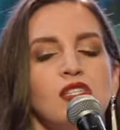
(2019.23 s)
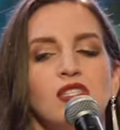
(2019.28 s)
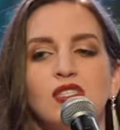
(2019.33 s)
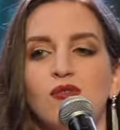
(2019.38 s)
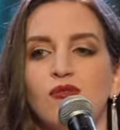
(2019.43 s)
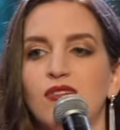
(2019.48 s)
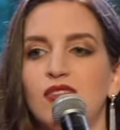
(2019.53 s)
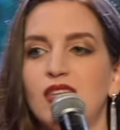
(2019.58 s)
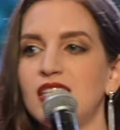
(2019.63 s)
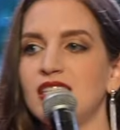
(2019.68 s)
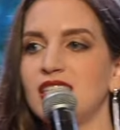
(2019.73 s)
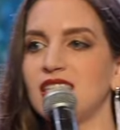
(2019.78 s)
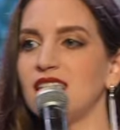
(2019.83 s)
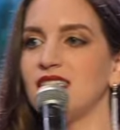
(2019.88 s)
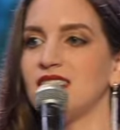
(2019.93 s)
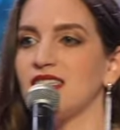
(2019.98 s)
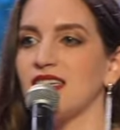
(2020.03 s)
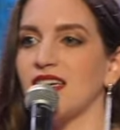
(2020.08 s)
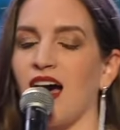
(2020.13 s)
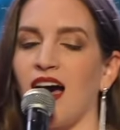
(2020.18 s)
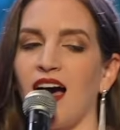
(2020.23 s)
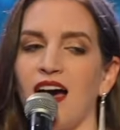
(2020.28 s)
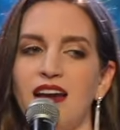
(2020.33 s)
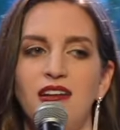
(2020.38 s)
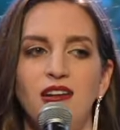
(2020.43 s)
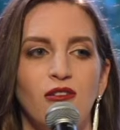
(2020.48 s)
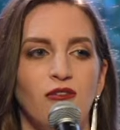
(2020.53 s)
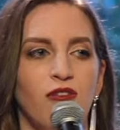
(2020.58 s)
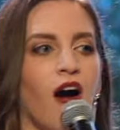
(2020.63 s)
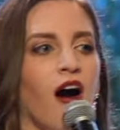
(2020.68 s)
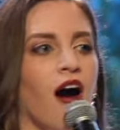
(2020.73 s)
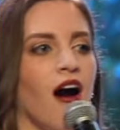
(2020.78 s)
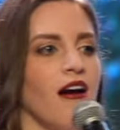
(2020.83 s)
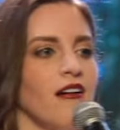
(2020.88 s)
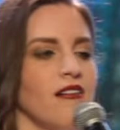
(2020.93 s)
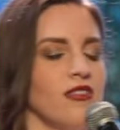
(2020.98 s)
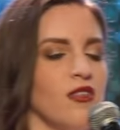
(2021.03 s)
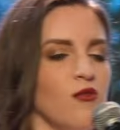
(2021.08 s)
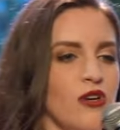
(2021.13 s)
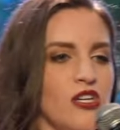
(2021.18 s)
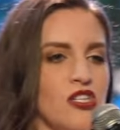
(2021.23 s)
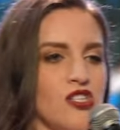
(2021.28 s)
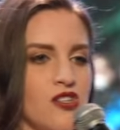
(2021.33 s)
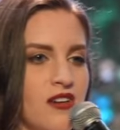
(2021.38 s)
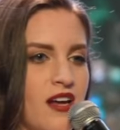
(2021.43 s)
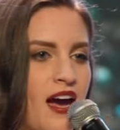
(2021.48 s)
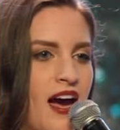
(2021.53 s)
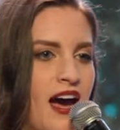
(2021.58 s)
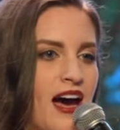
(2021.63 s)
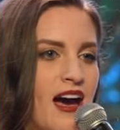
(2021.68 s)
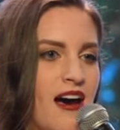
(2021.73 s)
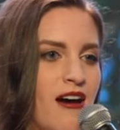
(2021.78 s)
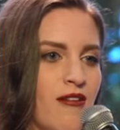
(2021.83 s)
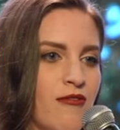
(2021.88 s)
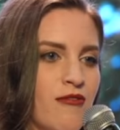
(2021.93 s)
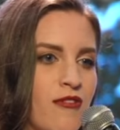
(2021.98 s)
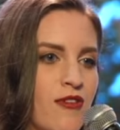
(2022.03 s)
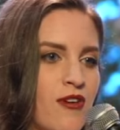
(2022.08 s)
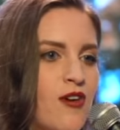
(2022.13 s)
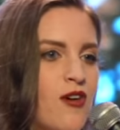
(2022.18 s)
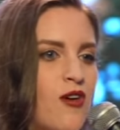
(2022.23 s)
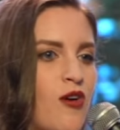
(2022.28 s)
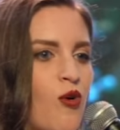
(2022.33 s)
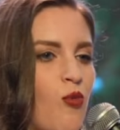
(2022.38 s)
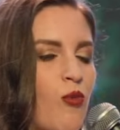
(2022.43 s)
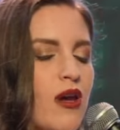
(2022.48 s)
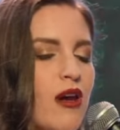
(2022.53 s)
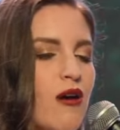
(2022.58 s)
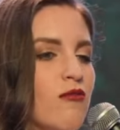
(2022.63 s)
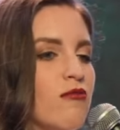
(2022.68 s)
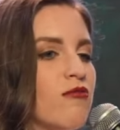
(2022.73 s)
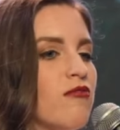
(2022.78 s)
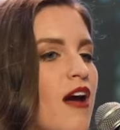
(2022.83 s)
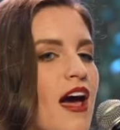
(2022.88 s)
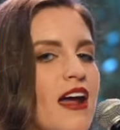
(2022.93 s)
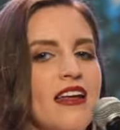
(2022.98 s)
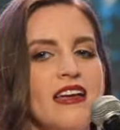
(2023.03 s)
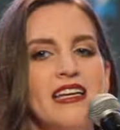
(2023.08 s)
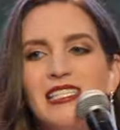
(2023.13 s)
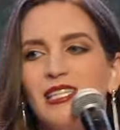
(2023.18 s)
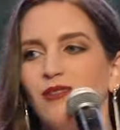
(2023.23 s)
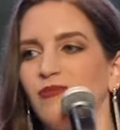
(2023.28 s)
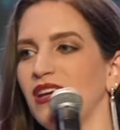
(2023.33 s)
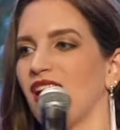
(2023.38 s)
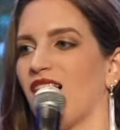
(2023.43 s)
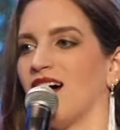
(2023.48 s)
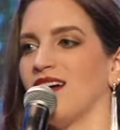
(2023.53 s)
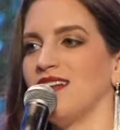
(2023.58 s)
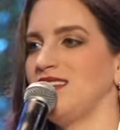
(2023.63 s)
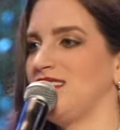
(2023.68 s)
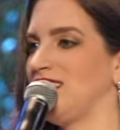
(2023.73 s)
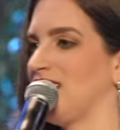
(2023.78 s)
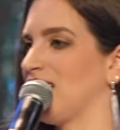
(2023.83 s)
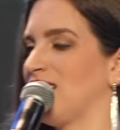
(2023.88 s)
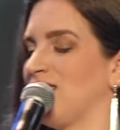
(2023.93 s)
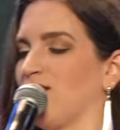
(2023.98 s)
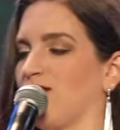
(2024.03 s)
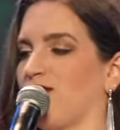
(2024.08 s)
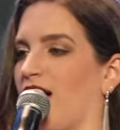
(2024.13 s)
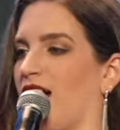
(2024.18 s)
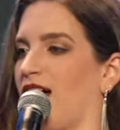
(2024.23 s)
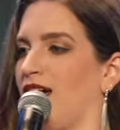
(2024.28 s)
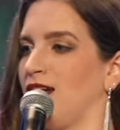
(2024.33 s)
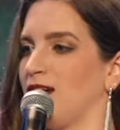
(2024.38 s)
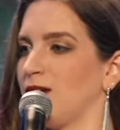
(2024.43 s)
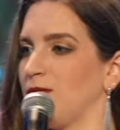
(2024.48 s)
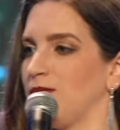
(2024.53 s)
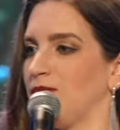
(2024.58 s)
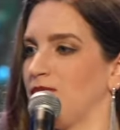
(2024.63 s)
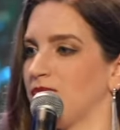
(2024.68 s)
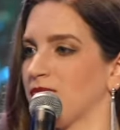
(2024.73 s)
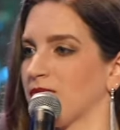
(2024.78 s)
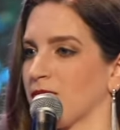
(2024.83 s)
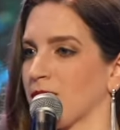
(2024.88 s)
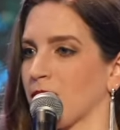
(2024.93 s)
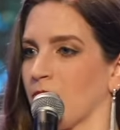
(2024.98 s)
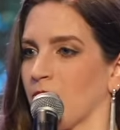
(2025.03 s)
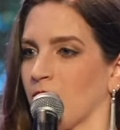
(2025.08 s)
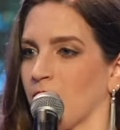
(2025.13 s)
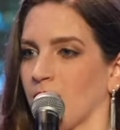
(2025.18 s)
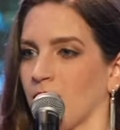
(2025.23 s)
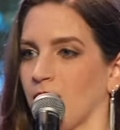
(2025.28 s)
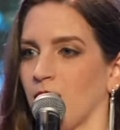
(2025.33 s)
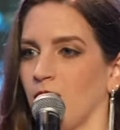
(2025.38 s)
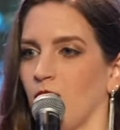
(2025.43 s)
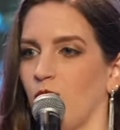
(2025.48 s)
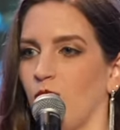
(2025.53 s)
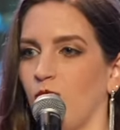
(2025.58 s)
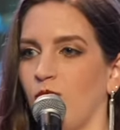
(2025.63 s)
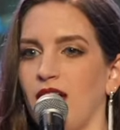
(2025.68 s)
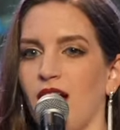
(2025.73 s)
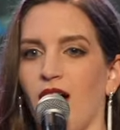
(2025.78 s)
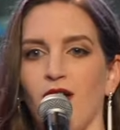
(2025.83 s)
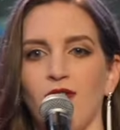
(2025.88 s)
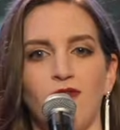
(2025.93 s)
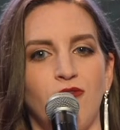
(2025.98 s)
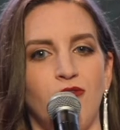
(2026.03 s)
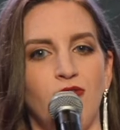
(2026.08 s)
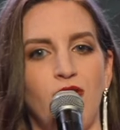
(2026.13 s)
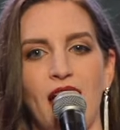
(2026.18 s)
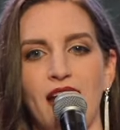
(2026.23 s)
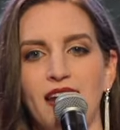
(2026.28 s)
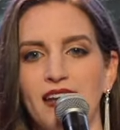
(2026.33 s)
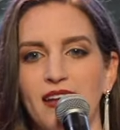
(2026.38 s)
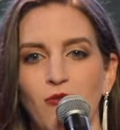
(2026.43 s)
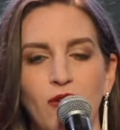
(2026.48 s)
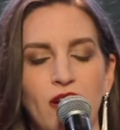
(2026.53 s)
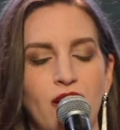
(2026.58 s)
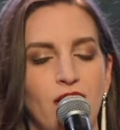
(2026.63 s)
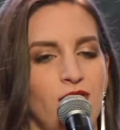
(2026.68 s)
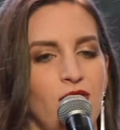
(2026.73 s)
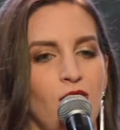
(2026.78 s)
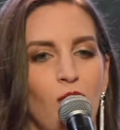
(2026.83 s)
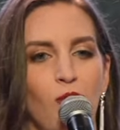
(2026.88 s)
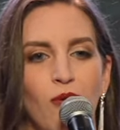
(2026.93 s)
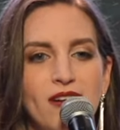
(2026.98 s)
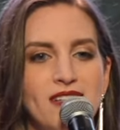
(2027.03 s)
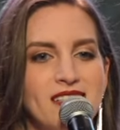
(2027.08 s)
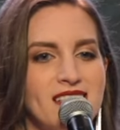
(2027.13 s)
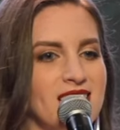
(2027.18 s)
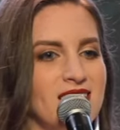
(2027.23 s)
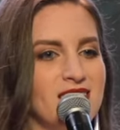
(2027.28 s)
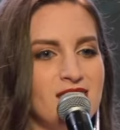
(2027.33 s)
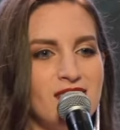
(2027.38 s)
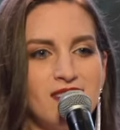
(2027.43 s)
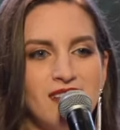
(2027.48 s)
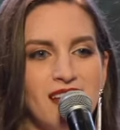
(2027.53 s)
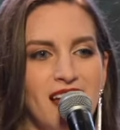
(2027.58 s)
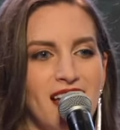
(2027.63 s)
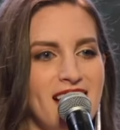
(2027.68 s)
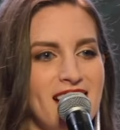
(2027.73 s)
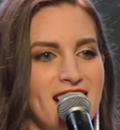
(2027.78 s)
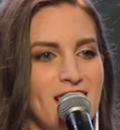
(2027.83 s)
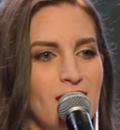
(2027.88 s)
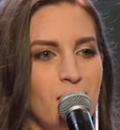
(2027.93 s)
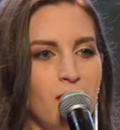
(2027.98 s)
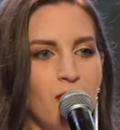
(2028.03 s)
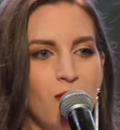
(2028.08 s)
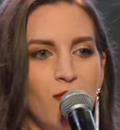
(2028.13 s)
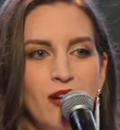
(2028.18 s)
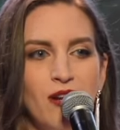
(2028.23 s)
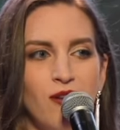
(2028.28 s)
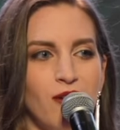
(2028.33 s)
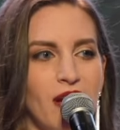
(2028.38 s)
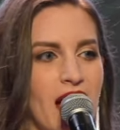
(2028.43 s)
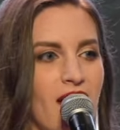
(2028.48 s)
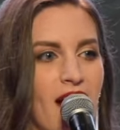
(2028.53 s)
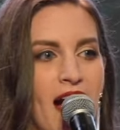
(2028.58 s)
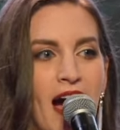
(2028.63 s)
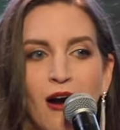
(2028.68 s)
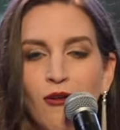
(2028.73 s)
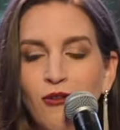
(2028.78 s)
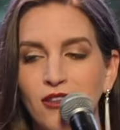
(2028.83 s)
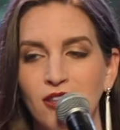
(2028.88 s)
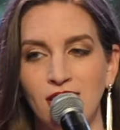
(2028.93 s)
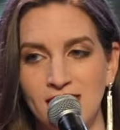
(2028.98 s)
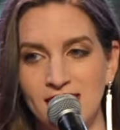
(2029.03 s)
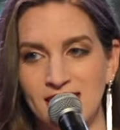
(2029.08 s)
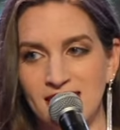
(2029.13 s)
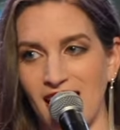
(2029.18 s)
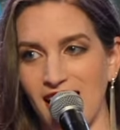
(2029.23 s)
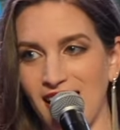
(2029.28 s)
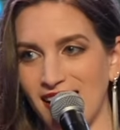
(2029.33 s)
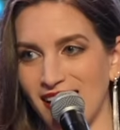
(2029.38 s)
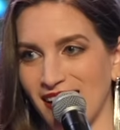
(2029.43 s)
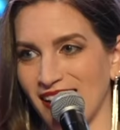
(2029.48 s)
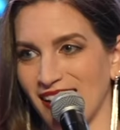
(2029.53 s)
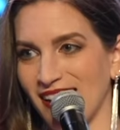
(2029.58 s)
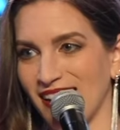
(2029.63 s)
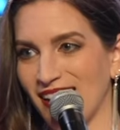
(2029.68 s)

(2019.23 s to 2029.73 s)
So this is the kind of heart that we should have. We are ready to be undignified. We are ready. We don't know what it's going to look like, but we don't care how it looks like.